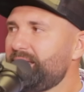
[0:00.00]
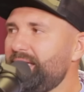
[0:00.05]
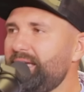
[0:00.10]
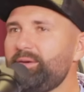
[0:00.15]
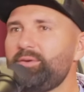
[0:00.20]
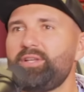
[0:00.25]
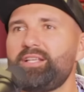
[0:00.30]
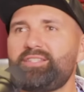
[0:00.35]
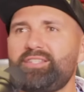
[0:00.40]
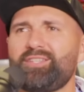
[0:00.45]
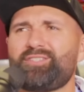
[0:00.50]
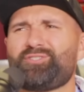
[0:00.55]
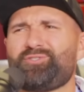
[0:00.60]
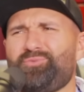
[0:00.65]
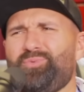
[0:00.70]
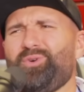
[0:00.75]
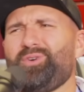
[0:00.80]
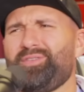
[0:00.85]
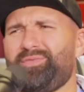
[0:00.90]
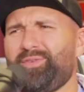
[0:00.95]
it's a
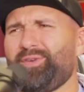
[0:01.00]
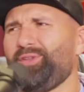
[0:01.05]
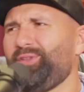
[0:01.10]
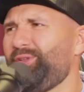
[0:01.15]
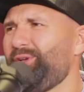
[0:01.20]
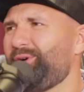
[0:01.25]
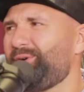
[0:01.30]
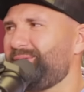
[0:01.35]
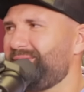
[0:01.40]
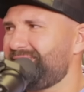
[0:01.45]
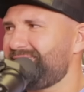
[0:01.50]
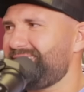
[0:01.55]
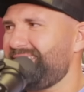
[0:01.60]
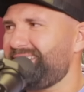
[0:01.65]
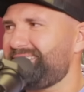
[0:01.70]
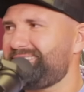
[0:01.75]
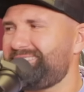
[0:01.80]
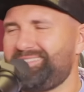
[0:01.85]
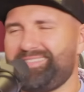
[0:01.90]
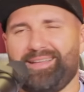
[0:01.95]
squirt of cologne. It's
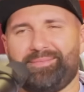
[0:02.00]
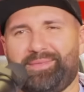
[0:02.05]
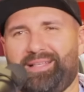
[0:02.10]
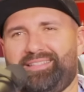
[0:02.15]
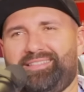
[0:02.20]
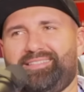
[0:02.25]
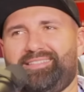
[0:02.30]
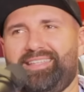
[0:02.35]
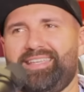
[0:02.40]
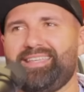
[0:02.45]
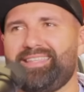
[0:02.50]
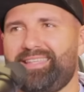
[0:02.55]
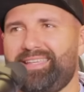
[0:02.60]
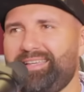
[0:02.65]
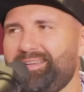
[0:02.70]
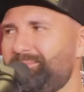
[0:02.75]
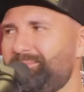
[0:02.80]
not a. I'm not stealing.